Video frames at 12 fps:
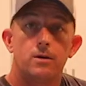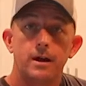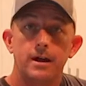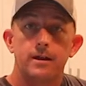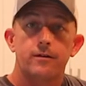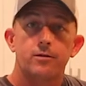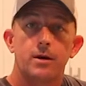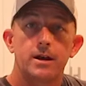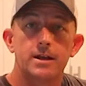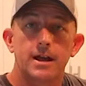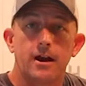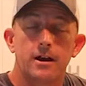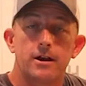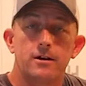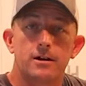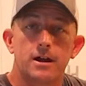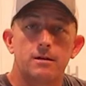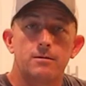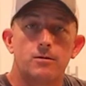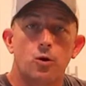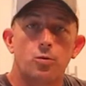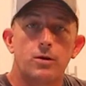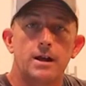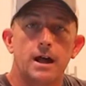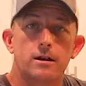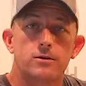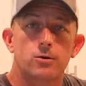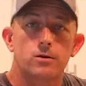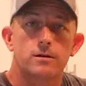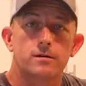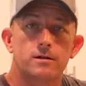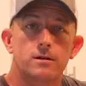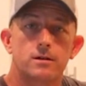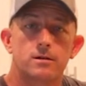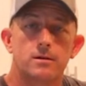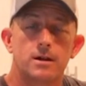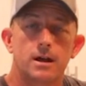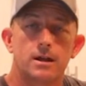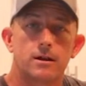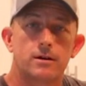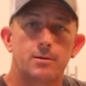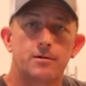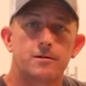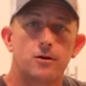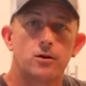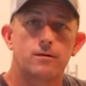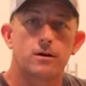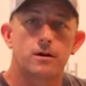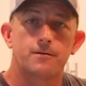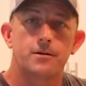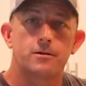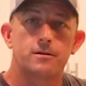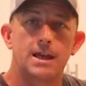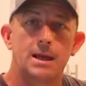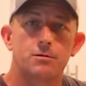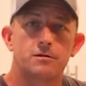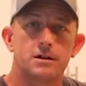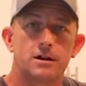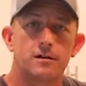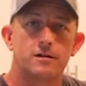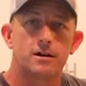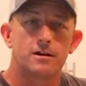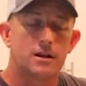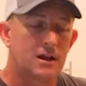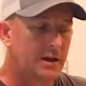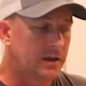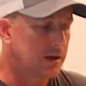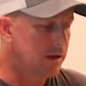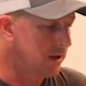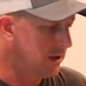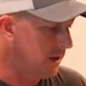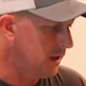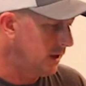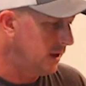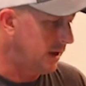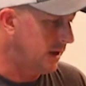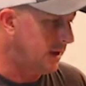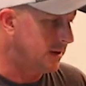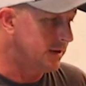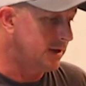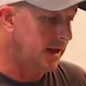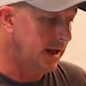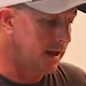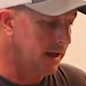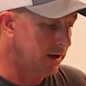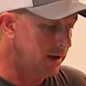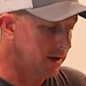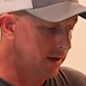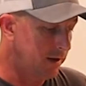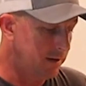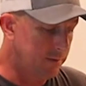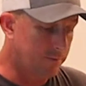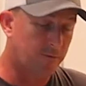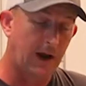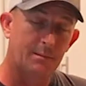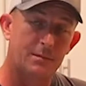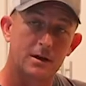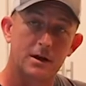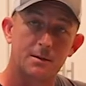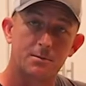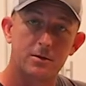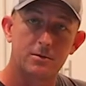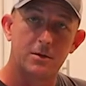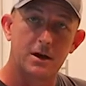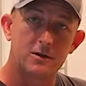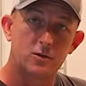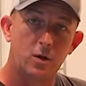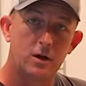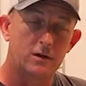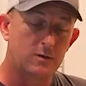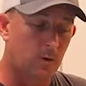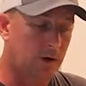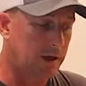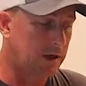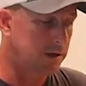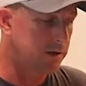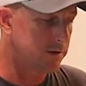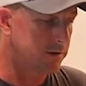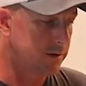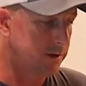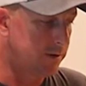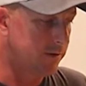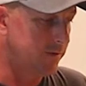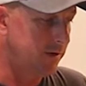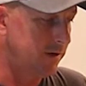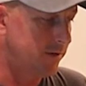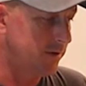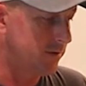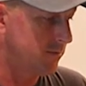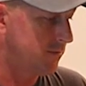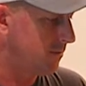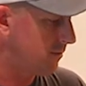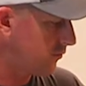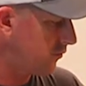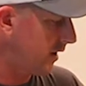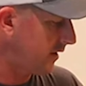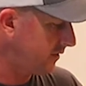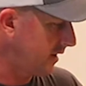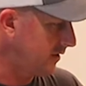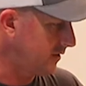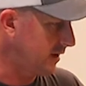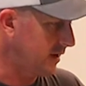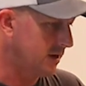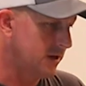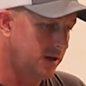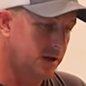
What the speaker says: Well, hey there, everybody. Garrett here again with Old Breed Outdoors. We got another episode of our Field to Table series here today. And today I'm wrapping up my 2020 deer season processing.